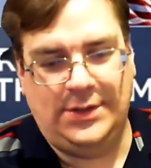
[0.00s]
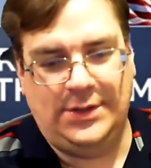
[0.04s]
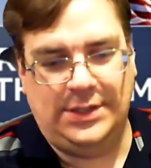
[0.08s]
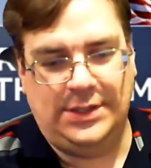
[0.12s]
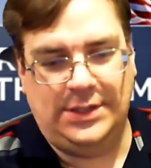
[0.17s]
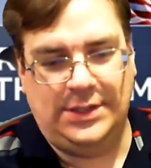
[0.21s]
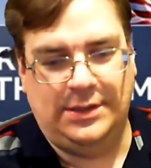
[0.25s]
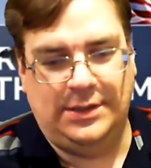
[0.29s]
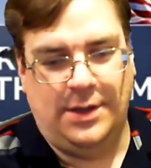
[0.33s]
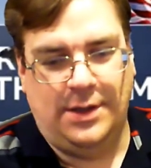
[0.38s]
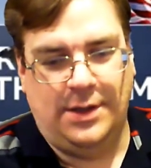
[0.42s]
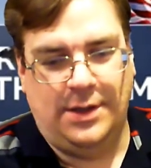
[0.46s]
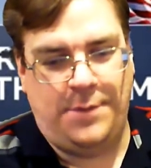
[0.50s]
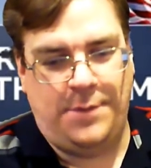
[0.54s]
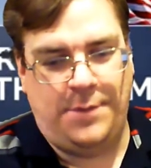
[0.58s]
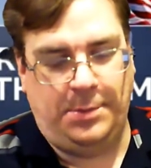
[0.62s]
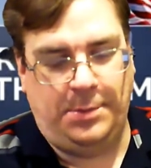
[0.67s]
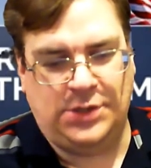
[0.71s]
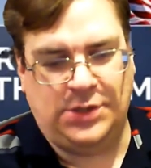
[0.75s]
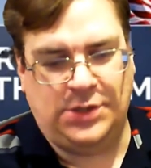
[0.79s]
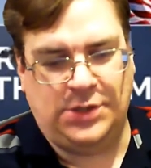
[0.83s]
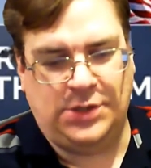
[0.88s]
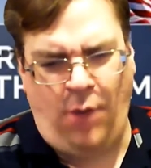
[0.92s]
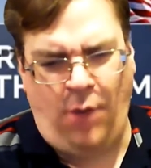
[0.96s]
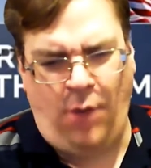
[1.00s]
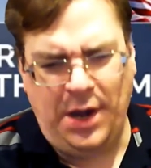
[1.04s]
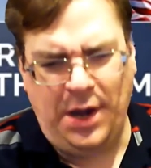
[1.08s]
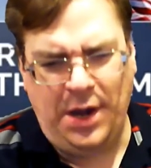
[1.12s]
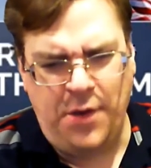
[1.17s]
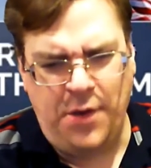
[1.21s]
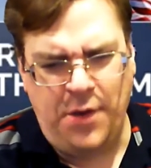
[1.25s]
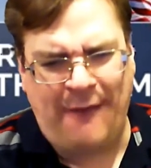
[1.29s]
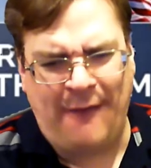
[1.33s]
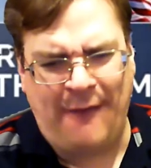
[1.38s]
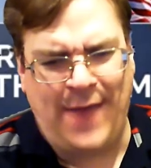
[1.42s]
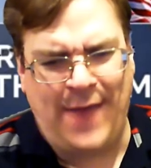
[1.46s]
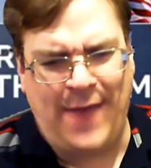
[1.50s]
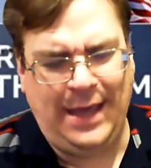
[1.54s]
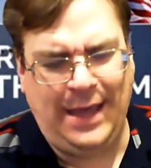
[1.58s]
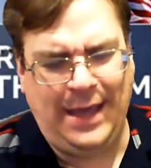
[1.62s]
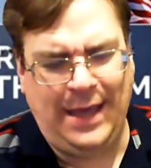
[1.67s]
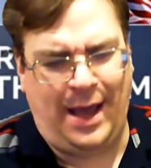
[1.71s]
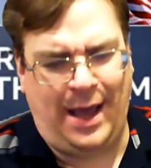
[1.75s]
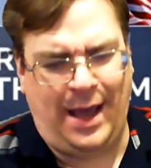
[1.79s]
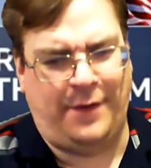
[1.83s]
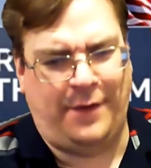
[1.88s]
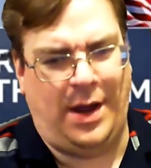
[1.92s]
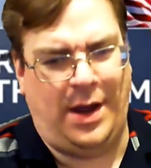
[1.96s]
And people say, why do you have that
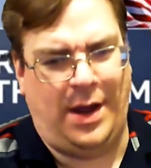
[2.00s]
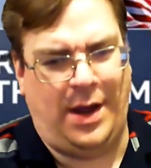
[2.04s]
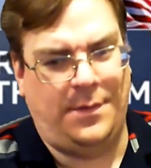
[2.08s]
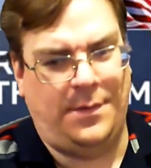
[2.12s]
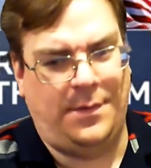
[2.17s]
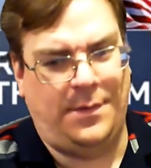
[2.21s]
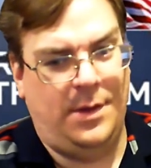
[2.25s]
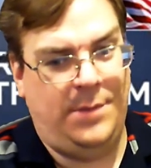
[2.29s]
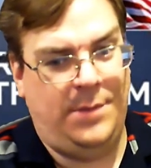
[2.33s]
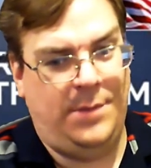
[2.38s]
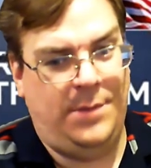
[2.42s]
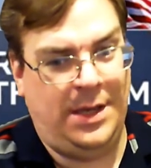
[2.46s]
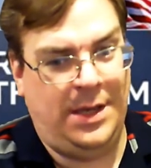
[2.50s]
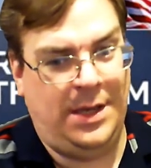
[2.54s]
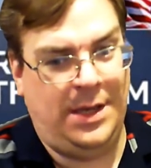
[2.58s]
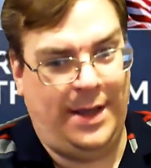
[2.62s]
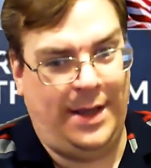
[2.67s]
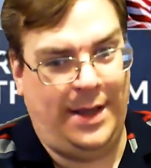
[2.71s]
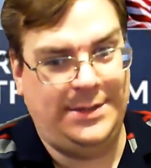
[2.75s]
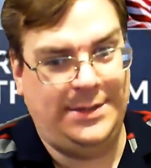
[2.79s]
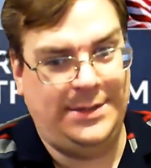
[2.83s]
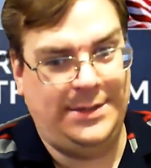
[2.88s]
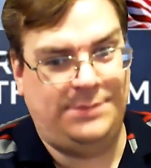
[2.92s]
guy around? Because